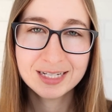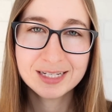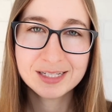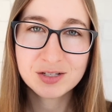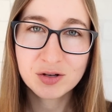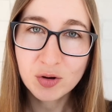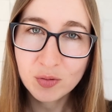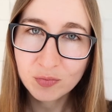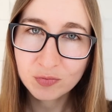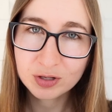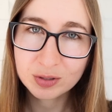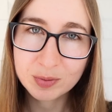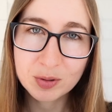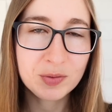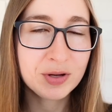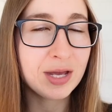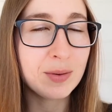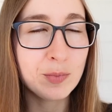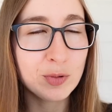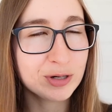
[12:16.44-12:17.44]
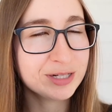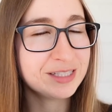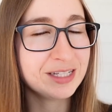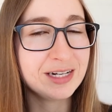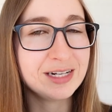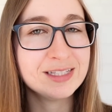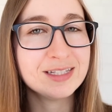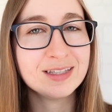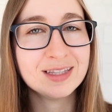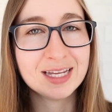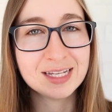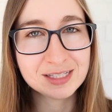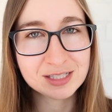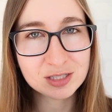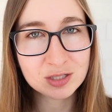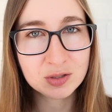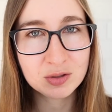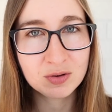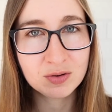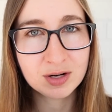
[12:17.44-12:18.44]
So hopefully we will get more studies on that
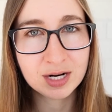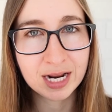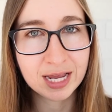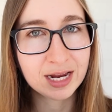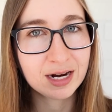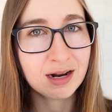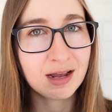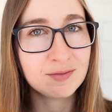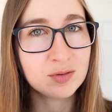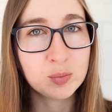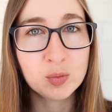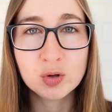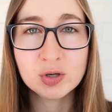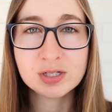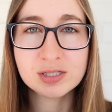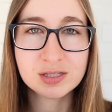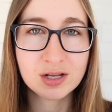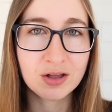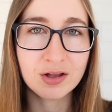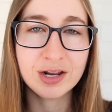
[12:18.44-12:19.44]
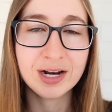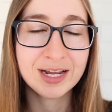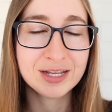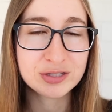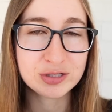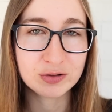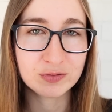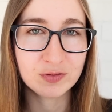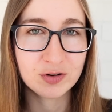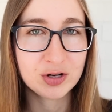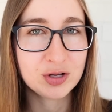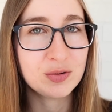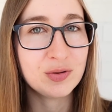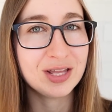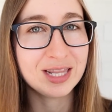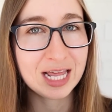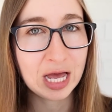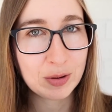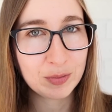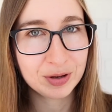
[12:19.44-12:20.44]
soon and I can have a more solid answer for you
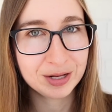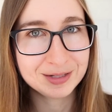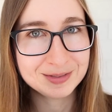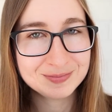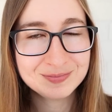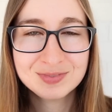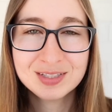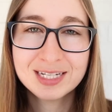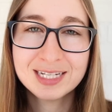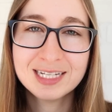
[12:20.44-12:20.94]
on that one.